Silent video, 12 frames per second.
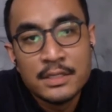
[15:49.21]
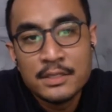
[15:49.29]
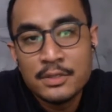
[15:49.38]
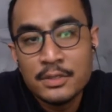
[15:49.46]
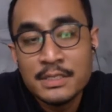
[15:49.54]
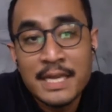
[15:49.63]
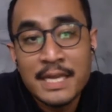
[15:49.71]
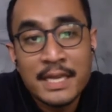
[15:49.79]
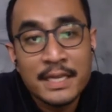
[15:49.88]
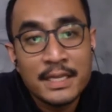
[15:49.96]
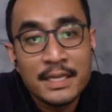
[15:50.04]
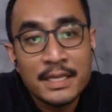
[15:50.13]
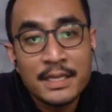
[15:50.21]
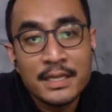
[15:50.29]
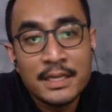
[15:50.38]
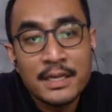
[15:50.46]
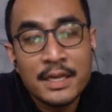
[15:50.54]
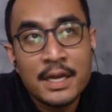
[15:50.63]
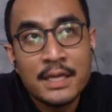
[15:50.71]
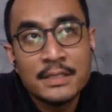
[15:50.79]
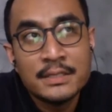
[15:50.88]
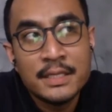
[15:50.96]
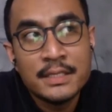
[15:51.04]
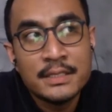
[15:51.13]
So it's like,
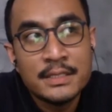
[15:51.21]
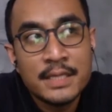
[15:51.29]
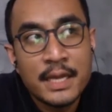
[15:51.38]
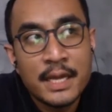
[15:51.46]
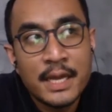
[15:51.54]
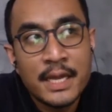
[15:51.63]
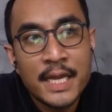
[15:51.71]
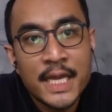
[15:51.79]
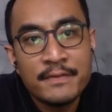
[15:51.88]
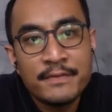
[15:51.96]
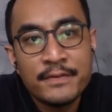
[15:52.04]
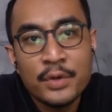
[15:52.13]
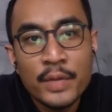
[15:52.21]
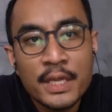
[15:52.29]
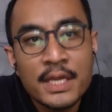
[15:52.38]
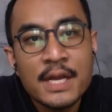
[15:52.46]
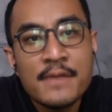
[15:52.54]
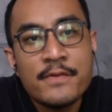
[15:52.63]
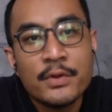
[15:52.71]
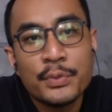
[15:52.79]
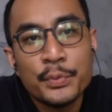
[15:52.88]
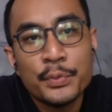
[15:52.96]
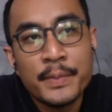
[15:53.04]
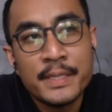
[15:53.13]
since like I have no income for
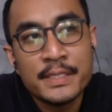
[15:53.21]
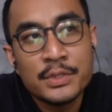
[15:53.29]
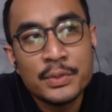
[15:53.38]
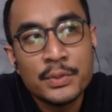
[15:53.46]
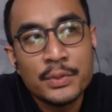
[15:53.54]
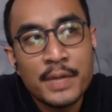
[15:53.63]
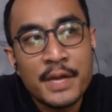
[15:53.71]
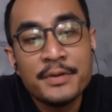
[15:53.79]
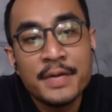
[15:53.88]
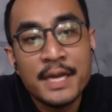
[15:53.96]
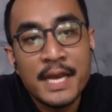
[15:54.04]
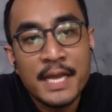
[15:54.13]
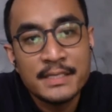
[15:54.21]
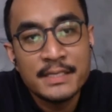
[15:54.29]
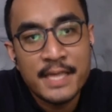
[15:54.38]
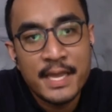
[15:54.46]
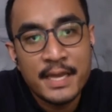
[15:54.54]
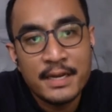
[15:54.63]
2 months, so I realized that